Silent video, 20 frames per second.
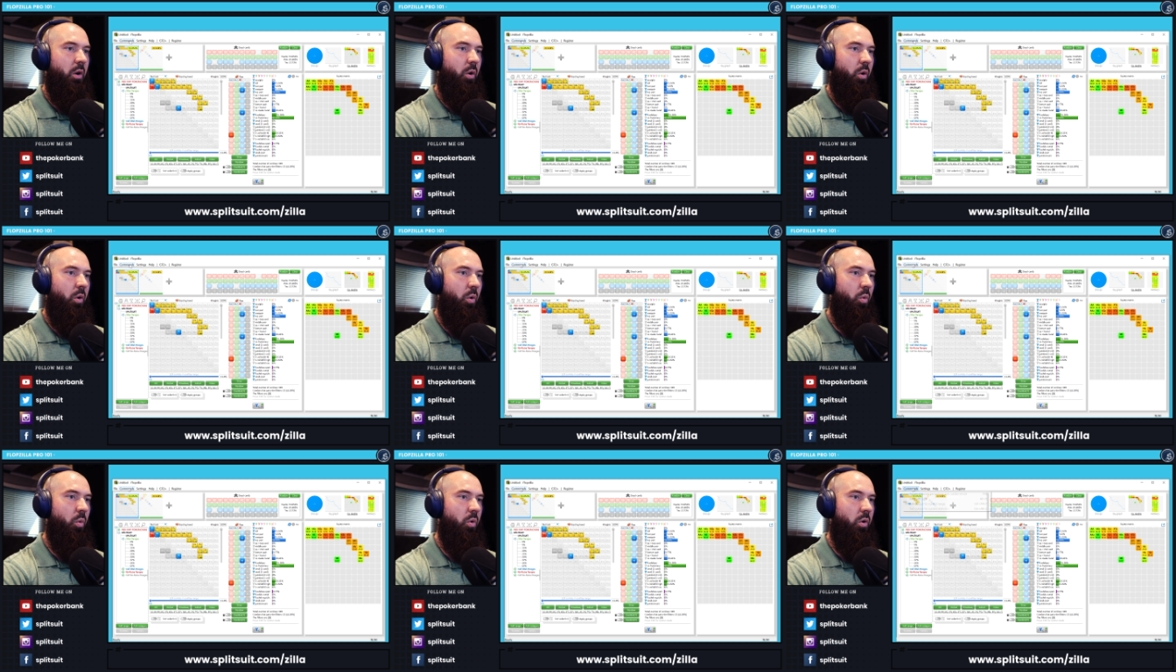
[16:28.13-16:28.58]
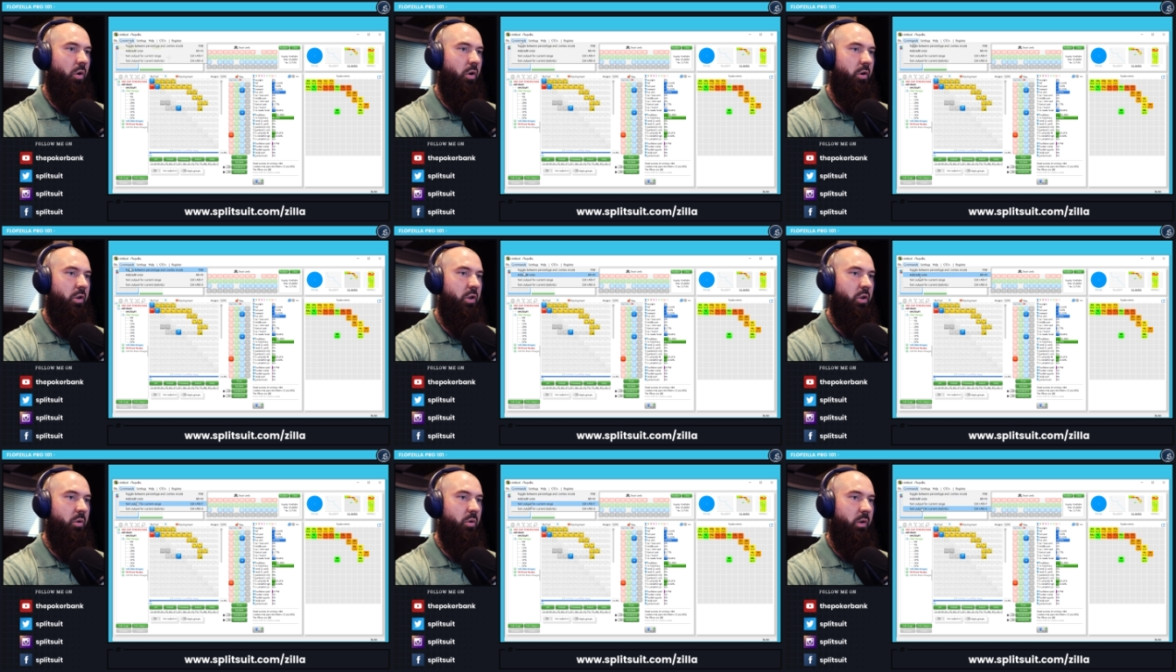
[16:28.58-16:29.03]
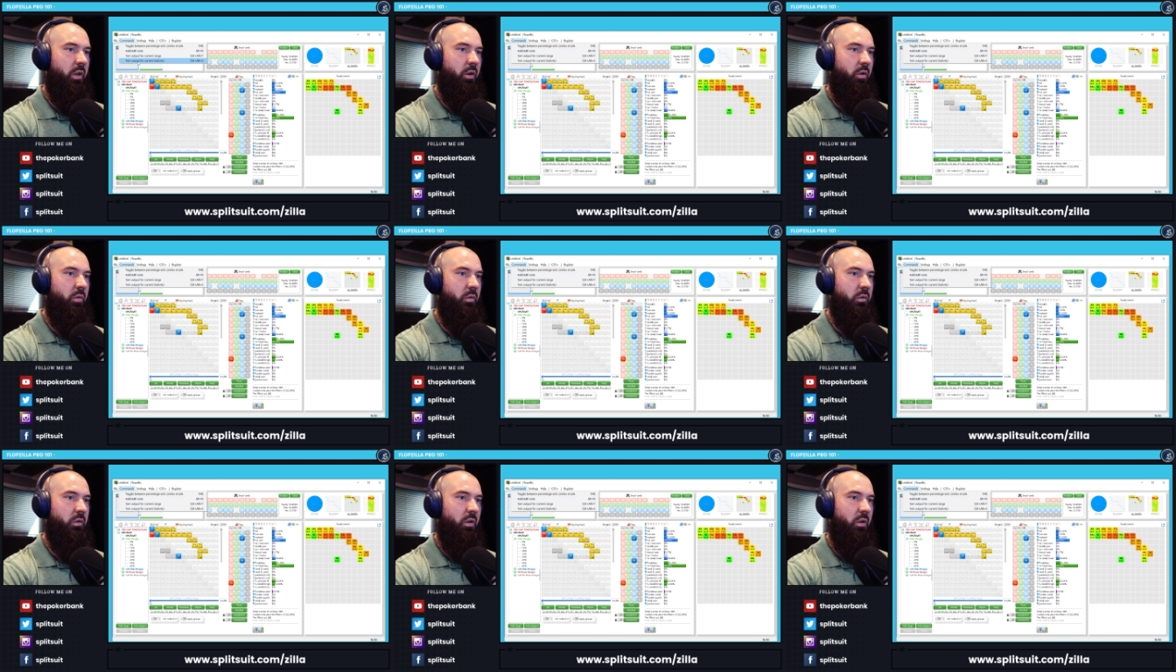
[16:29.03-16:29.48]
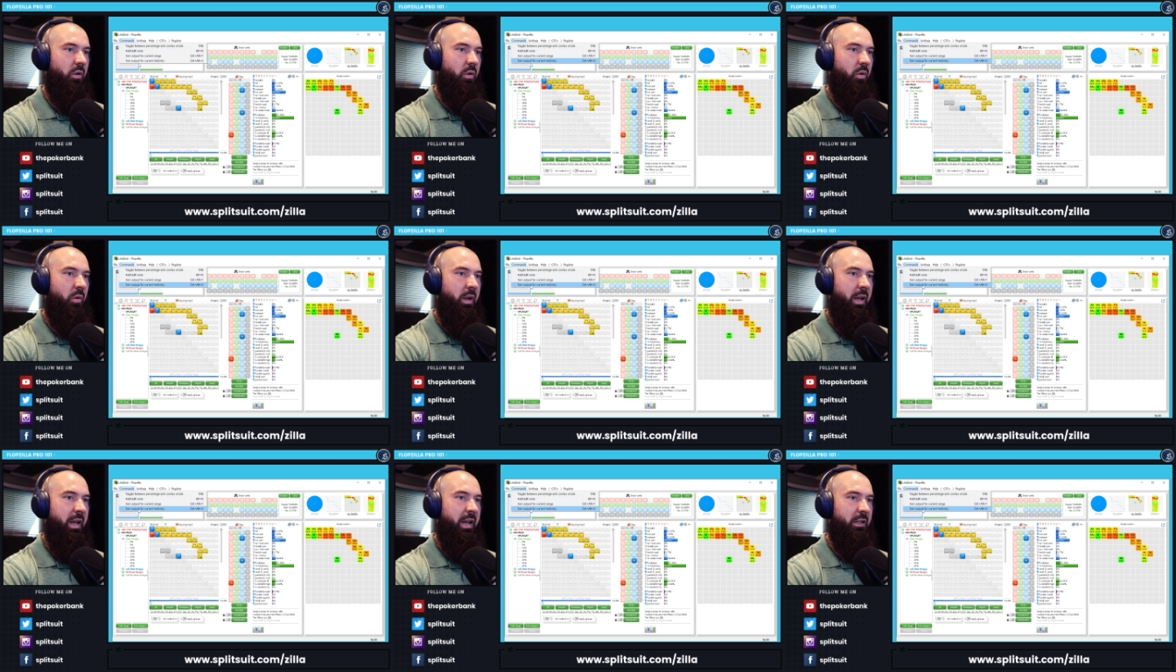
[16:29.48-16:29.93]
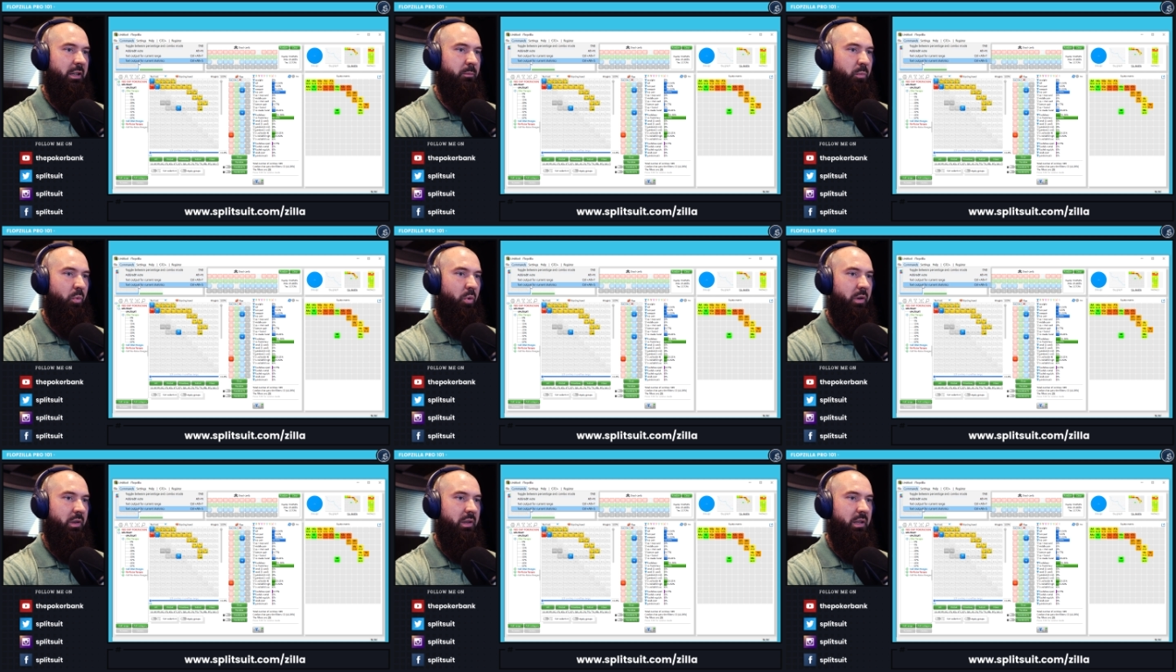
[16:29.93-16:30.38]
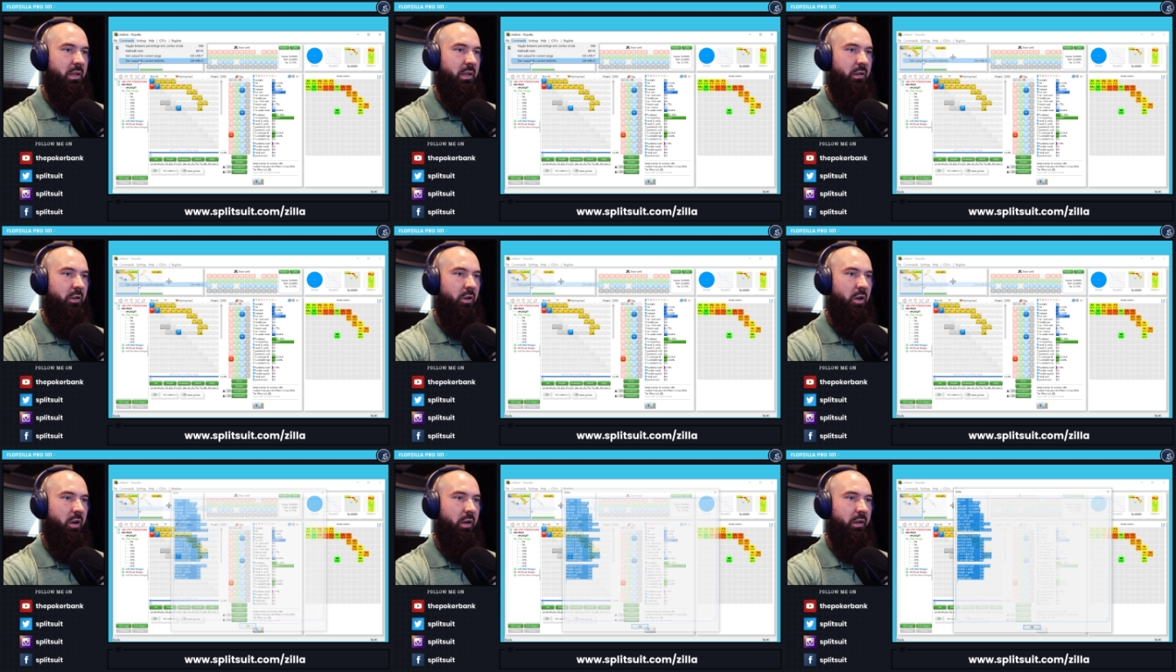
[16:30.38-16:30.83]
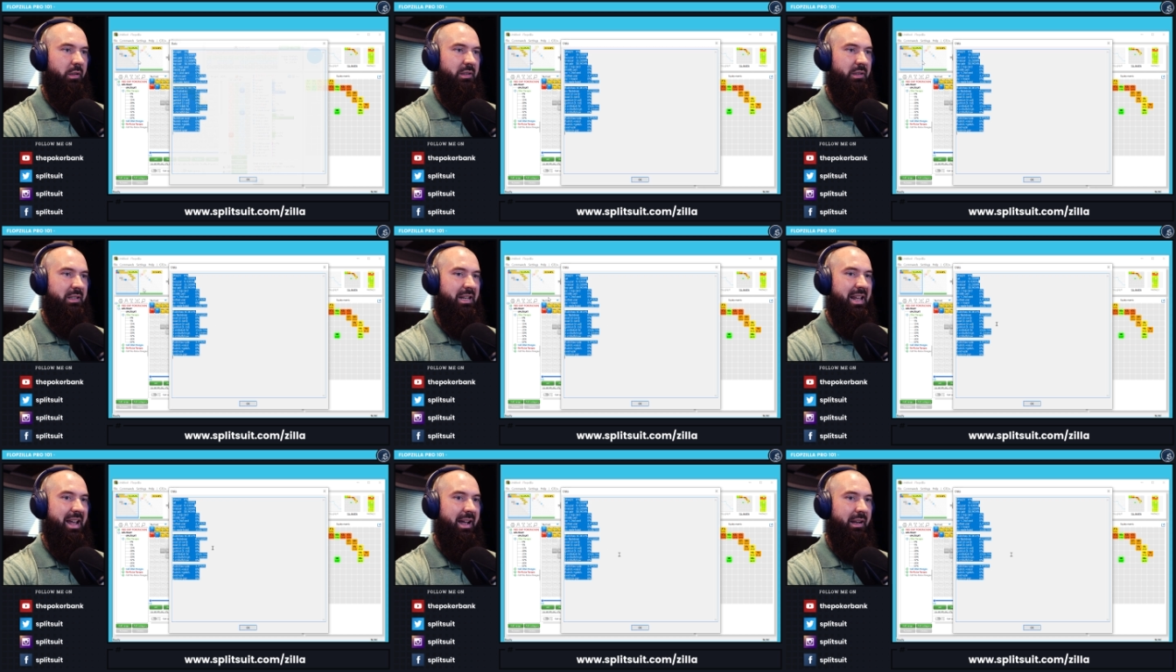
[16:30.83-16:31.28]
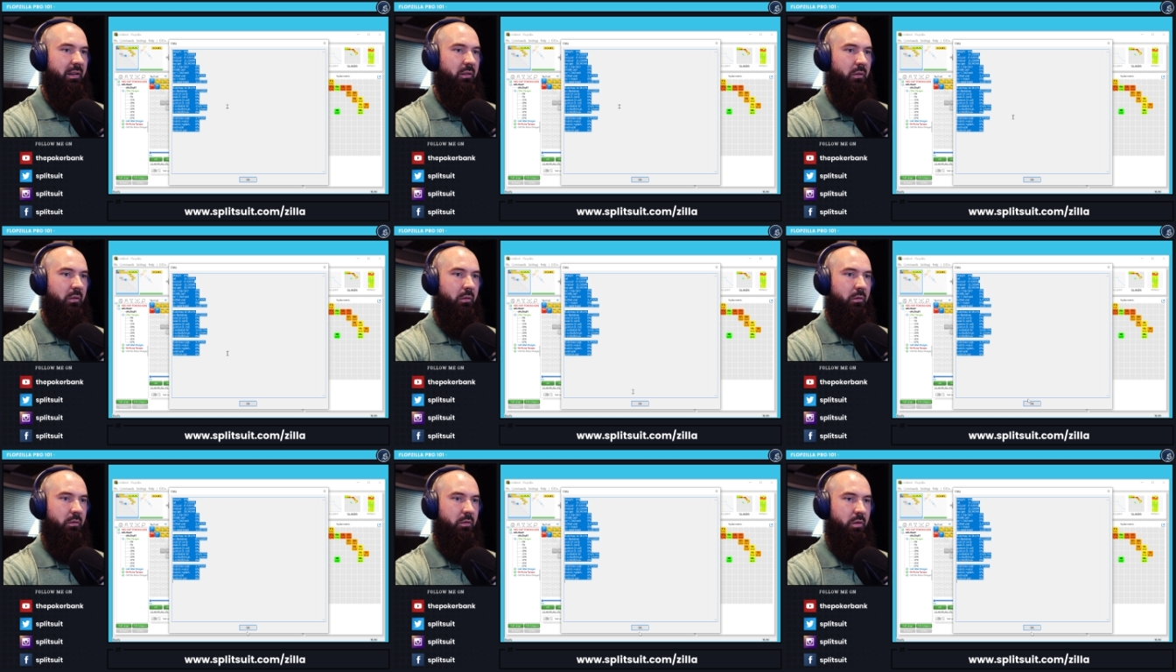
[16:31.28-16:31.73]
Or you can also export the current stats.